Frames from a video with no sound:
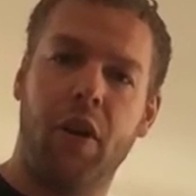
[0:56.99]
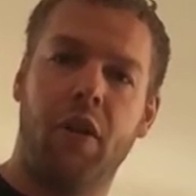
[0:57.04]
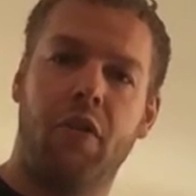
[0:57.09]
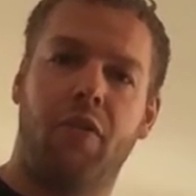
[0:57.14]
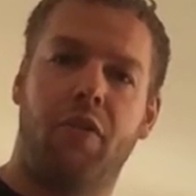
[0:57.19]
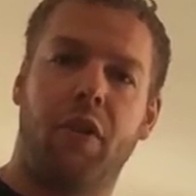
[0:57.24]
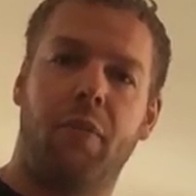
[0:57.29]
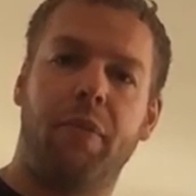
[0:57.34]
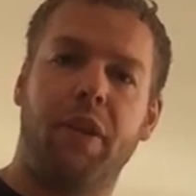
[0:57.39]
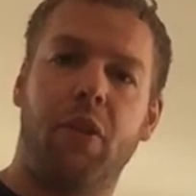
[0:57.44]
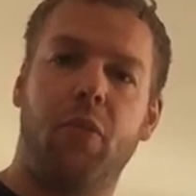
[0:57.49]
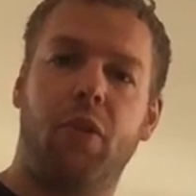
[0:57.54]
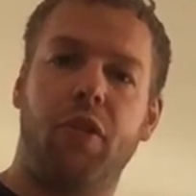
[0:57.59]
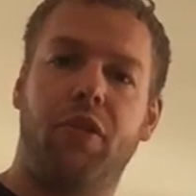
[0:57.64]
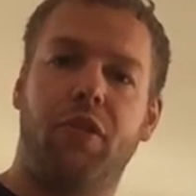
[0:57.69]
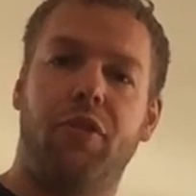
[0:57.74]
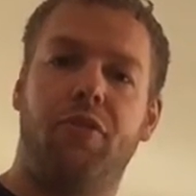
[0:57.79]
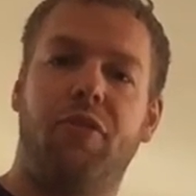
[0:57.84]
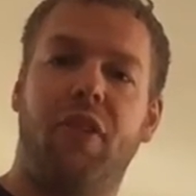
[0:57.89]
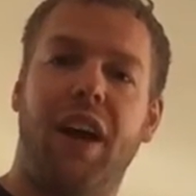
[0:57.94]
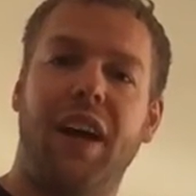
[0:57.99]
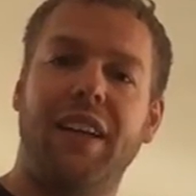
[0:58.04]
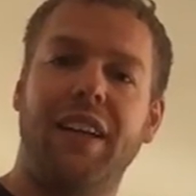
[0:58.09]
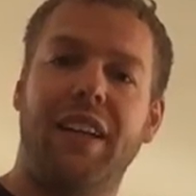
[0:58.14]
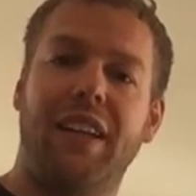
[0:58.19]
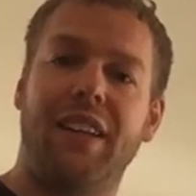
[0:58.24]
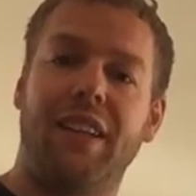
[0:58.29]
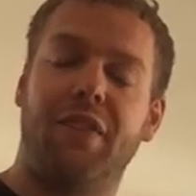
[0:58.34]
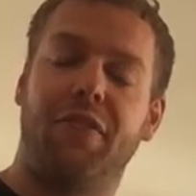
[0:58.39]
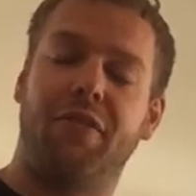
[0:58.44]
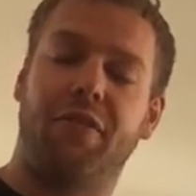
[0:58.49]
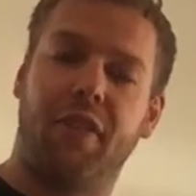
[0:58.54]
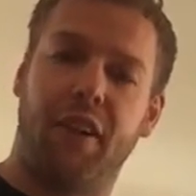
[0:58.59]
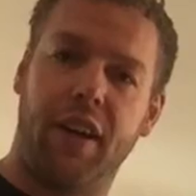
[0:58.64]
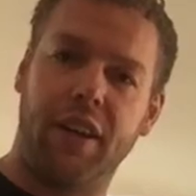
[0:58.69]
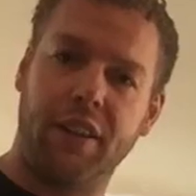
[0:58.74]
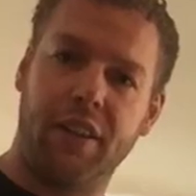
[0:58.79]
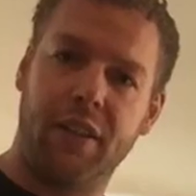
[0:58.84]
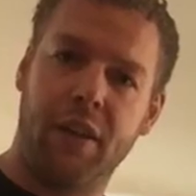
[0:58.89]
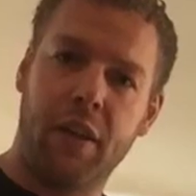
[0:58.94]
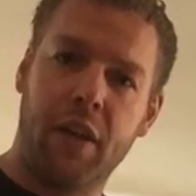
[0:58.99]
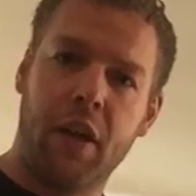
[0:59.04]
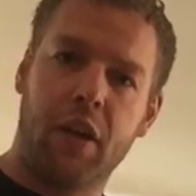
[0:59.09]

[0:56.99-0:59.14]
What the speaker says: From there, once you find it in the front,